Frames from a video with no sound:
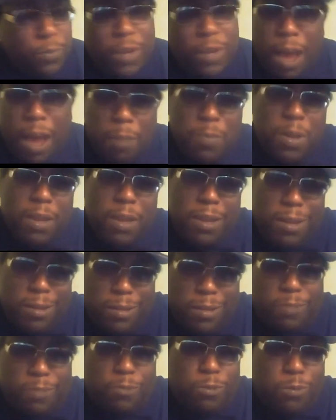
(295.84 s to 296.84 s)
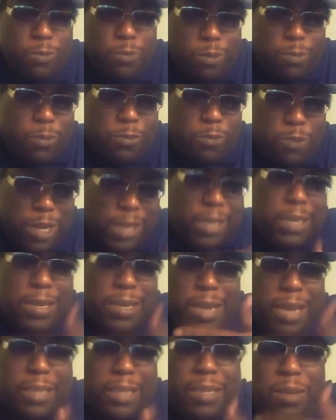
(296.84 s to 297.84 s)
I've been
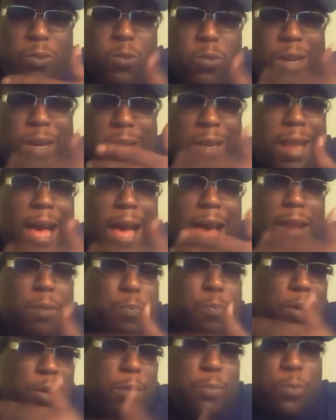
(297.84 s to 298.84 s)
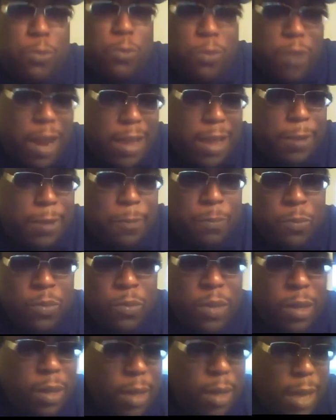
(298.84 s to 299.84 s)
reconnecting with a lot of people, right?
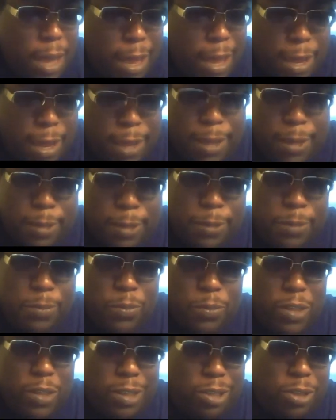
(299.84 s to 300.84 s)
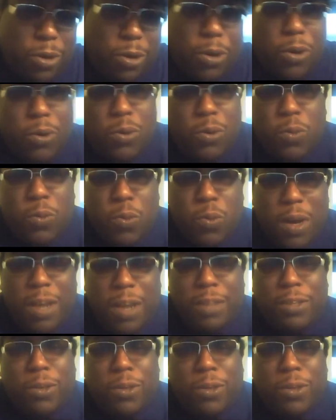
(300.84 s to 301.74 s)
And so what the